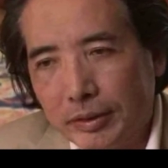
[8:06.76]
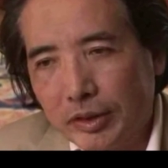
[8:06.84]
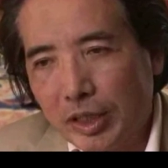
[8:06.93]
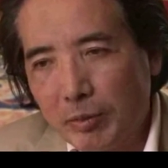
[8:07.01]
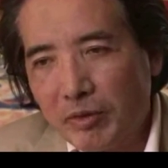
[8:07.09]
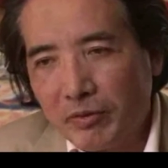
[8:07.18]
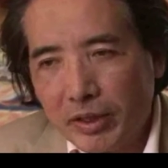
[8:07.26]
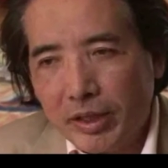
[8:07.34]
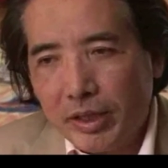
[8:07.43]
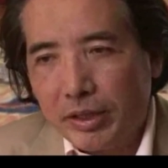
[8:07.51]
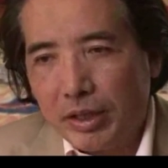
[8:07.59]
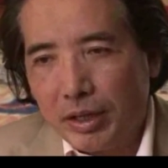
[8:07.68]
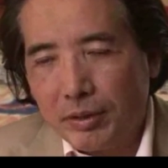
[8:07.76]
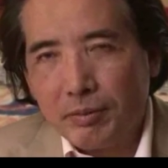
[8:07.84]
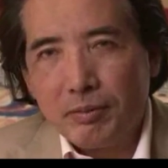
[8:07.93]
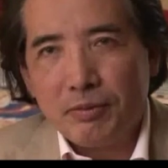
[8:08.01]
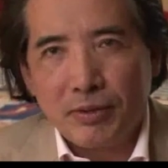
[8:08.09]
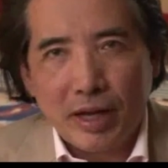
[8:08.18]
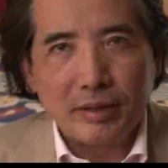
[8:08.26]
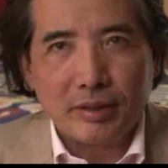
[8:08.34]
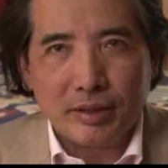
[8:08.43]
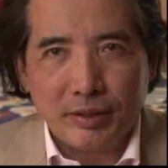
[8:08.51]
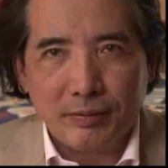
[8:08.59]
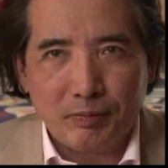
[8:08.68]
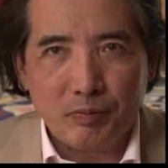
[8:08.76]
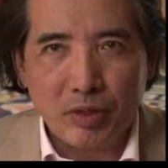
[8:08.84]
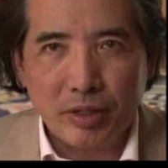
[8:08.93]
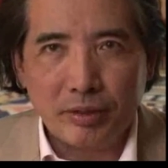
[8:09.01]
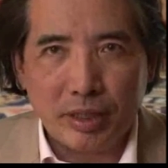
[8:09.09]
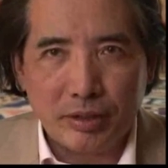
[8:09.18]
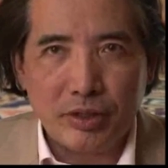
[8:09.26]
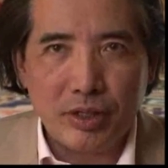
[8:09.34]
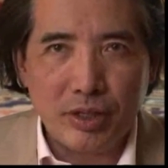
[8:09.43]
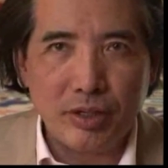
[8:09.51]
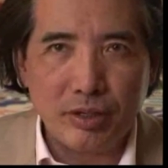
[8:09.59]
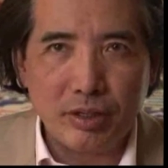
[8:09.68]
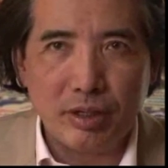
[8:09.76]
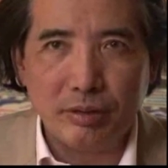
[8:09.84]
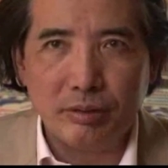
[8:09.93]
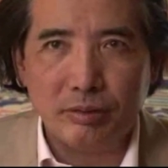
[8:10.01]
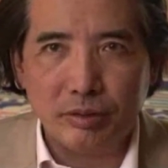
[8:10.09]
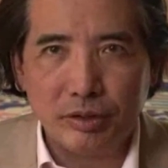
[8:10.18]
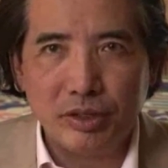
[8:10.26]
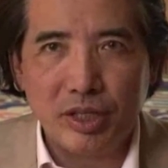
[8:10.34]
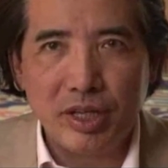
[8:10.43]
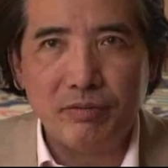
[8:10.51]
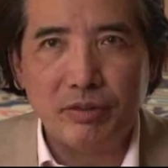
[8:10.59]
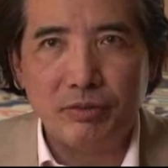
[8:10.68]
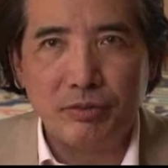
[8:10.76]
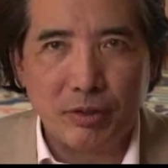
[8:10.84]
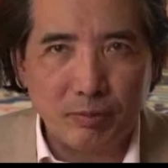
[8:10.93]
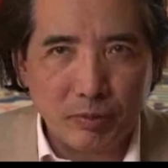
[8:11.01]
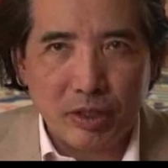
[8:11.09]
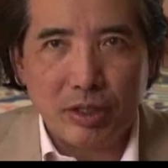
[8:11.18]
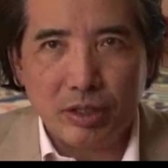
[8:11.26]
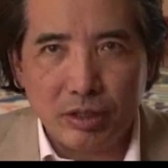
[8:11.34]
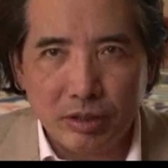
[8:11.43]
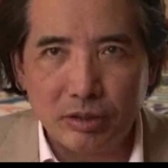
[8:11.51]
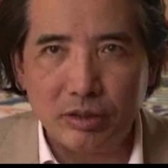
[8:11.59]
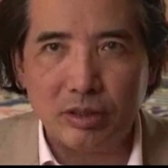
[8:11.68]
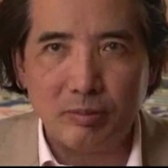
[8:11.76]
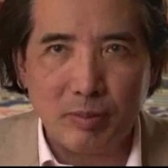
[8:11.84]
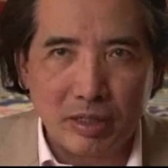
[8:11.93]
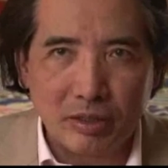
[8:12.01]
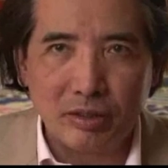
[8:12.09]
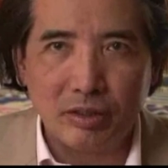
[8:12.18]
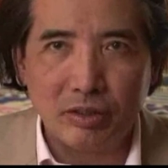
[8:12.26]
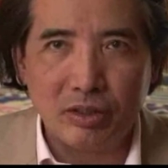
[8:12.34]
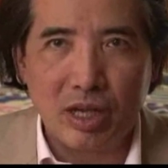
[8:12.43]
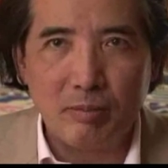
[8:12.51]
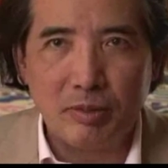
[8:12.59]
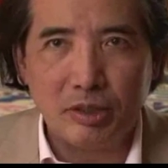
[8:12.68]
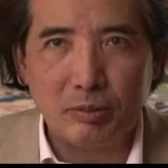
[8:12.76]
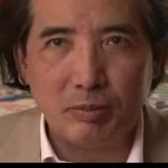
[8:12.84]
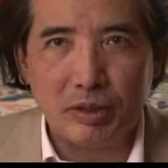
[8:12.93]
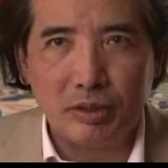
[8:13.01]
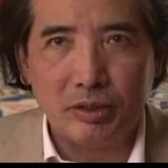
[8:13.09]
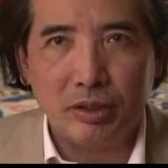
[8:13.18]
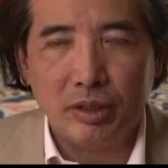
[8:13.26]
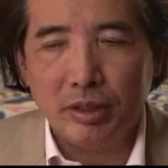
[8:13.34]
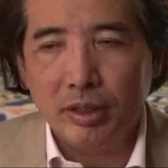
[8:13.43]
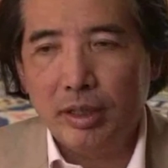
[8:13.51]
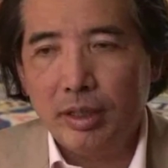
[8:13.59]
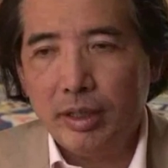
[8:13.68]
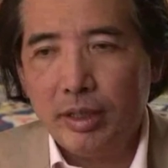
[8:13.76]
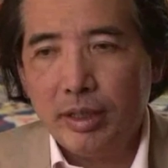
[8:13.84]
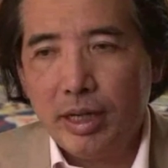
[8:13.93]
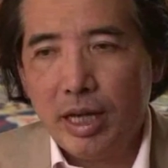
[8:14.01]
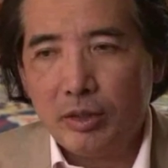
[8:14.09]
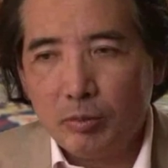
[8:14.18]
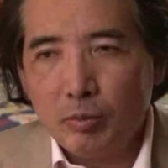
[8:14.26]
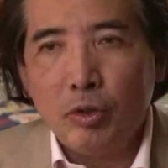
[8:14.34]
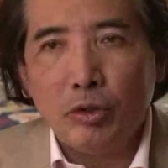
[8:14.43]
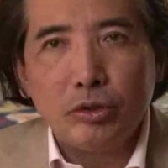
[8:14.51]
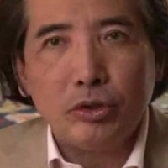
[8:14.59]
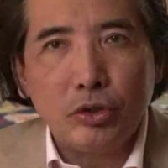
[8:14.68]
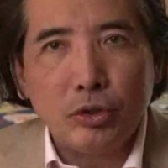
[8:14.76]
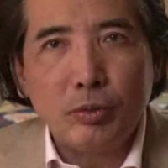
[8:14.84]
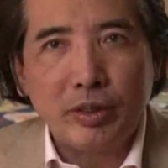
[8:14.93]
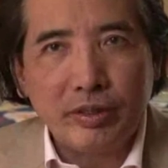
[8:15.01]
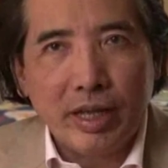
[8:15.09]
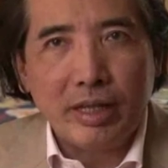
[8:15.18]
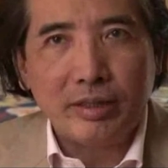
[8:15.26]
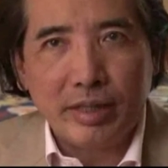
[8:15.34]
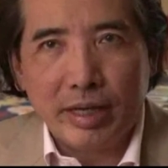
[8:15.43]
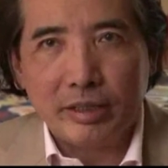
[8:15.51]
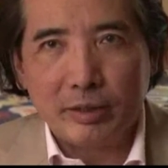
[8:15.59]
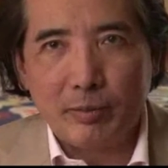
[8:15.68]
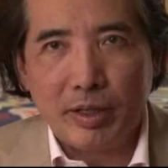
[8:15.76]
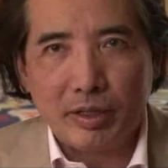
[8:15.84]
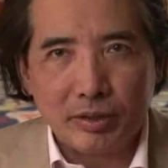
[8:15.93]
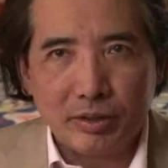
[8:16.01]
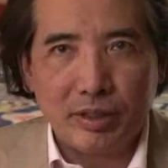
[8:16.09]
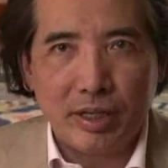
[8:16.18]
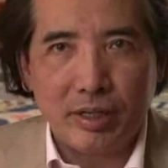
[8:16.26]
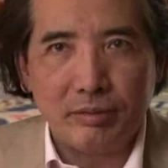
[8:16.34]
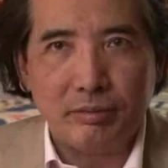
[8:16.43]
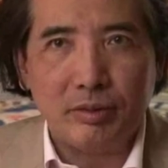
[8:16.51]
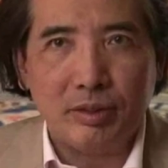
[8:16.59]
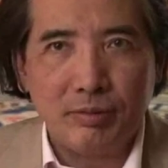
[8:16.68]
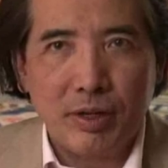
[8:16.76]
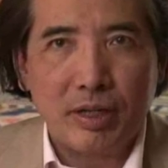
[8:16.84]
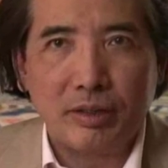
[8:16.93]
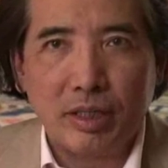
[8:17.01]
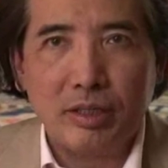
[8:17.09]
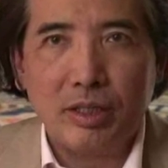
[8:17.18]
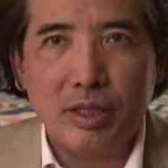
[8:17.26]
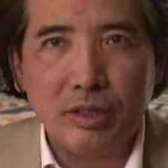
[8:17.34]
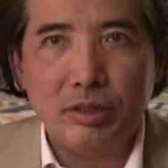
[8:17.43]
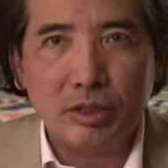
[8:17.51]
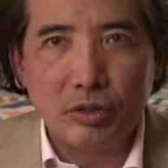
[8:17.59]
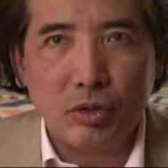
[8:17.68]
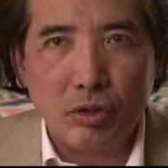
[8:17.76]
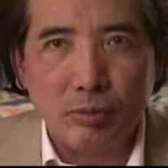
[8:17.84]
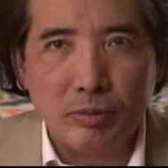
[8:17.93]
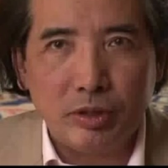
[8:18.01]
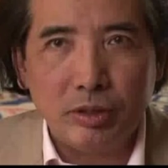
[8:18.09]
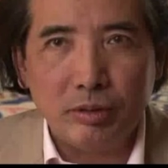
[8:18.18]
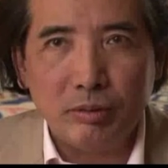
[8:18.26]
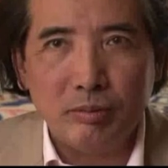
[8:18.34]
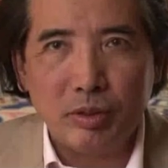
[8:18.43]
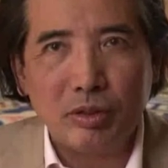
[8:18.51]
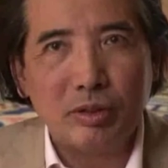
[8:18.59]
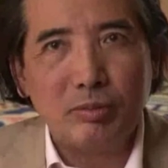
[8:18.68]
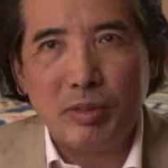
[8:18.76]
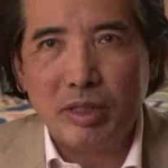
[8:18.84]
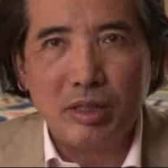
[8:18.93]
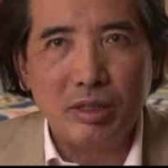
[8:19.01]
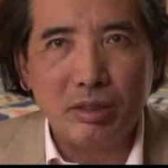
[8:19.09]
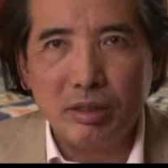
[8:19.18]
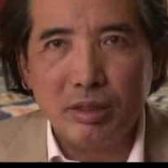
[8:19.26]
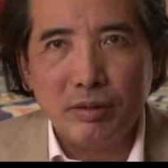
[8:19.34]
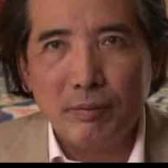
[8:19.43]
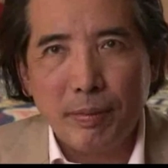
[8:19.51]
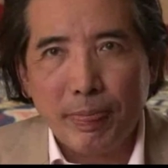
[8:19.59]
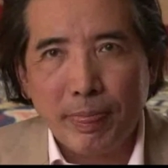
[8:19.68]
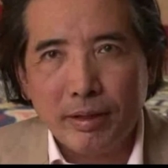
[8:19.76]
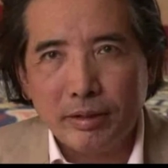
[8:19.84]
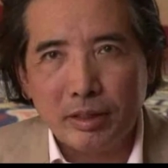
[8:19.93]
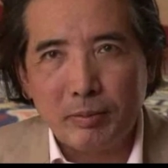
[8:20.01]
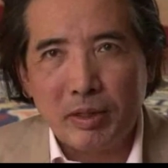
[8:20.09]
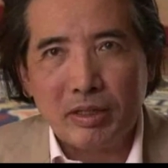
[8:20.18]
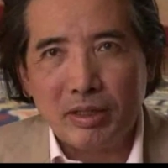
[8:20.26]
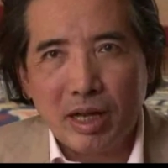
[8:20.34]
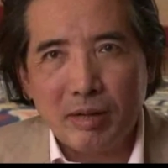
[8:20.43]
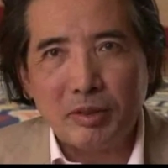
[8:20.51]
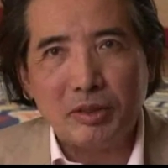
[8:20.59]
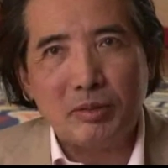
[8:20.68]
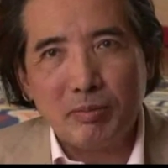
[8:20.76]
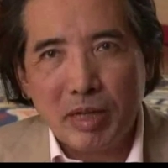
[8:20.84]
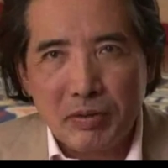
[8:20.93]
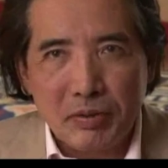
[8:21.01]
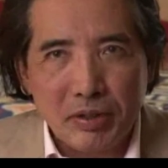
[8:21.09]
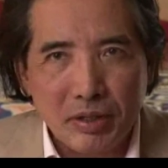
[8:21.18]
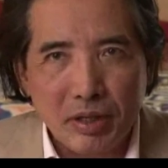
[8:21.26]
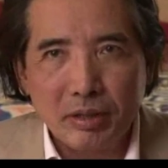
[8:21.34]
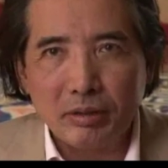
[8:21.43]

some of the flack that he received from the Tibetan establishment had more to do with that aspect than the fact that he disrobed, because many Tibetan lamas marry